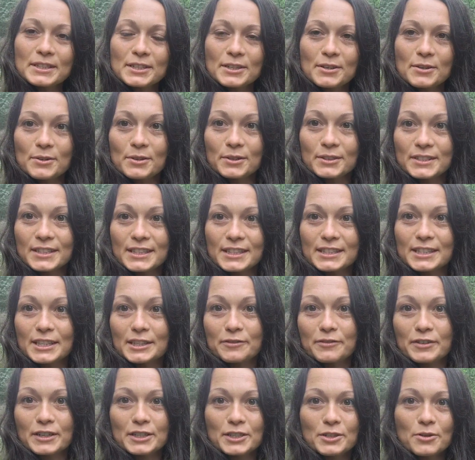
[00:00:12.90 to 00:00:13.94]
MystiCOOLS. This is
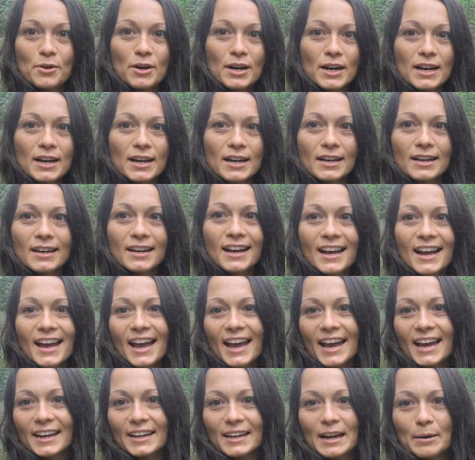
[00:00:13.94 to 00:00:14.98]
Victoria,
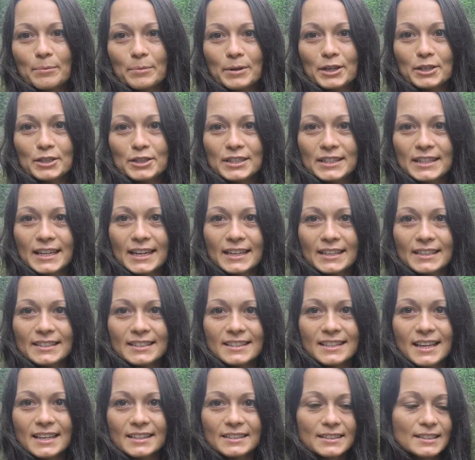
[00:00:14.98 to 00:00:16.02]
and I'm here today
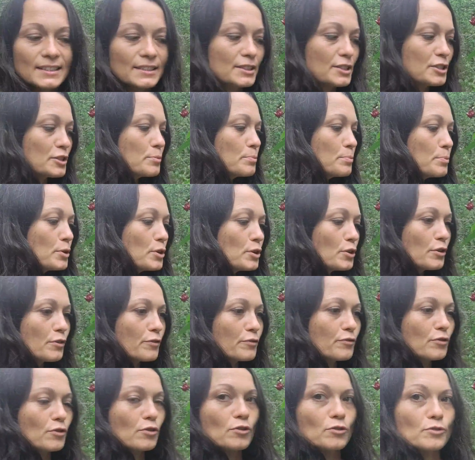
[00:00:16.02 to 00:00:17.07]
discussing this
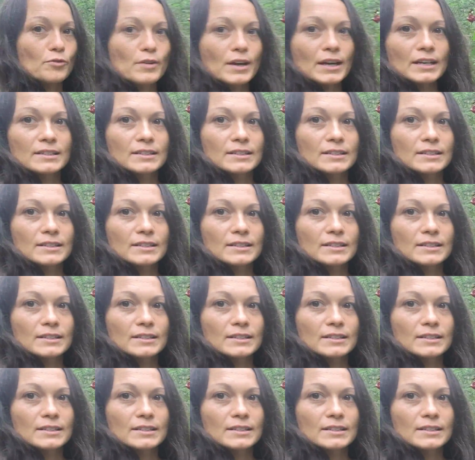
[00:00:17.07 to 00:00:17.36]
beautiful